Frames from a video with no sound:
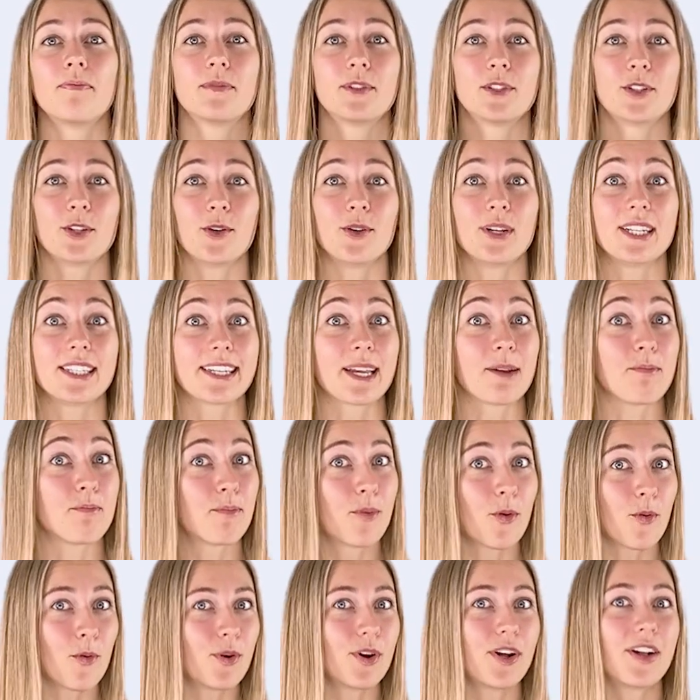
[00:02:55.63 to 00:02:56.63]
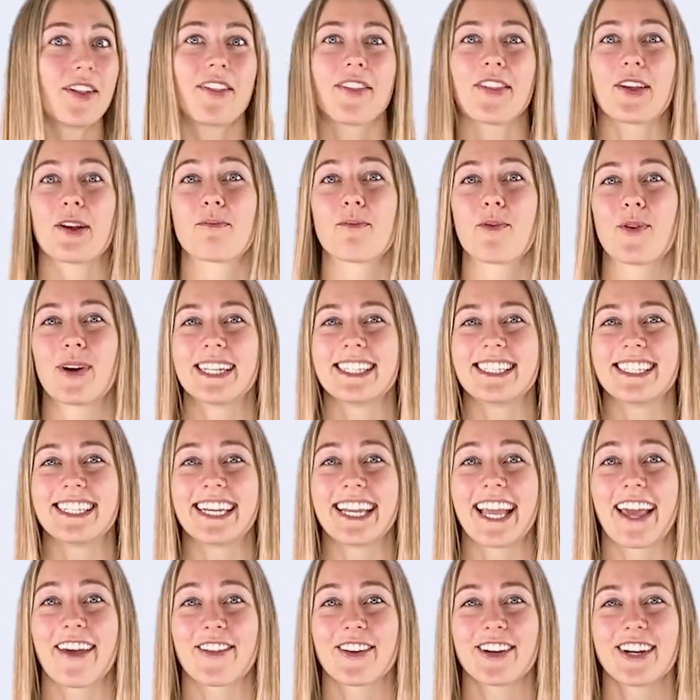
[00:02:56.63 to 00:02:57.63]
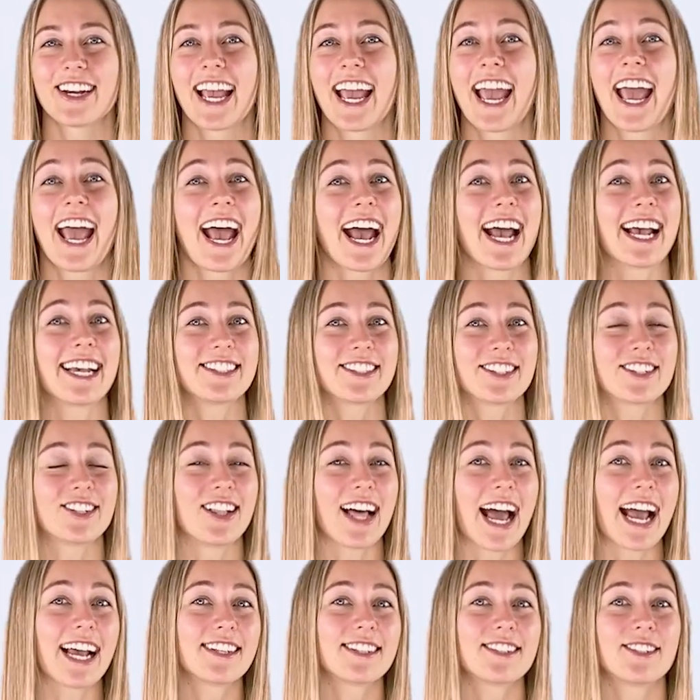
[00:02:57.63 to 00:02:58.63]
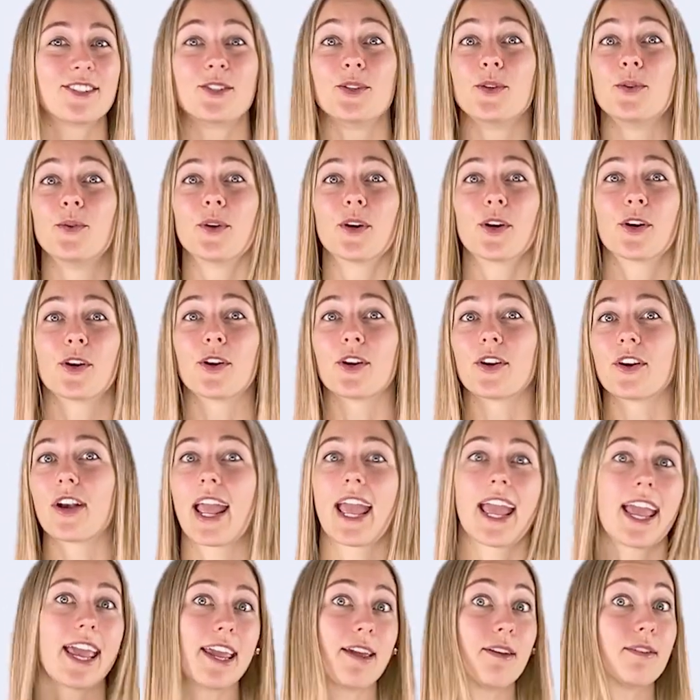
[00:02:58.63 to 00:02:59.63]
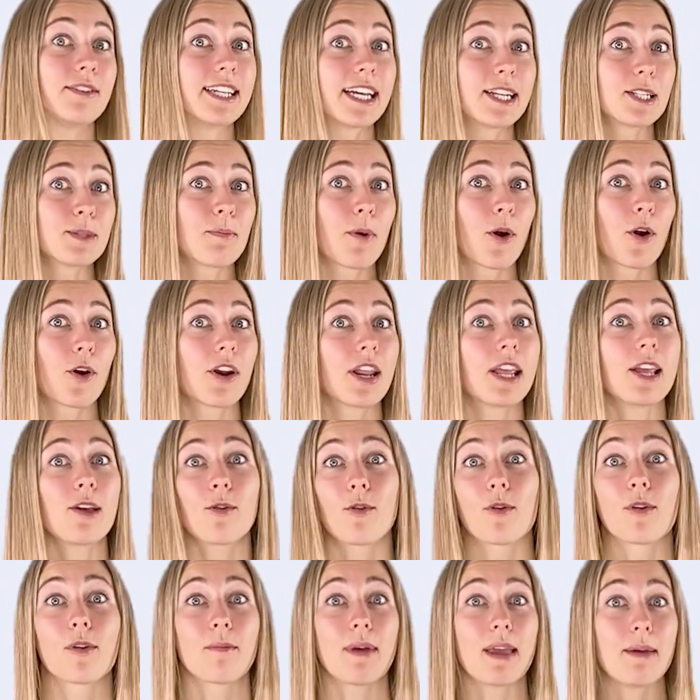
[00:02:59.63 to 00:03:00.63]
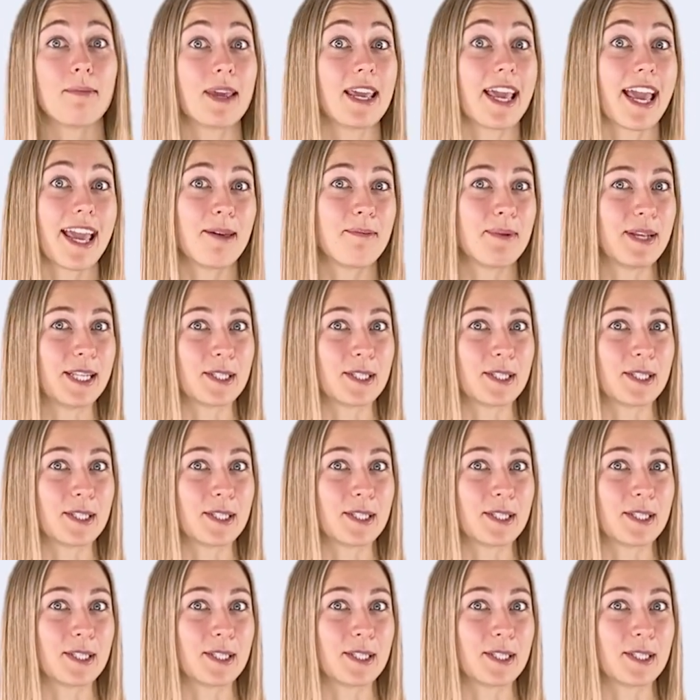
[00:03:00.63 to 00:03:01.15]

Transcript: students can pool their points together as a class to earn a dance party or maybe a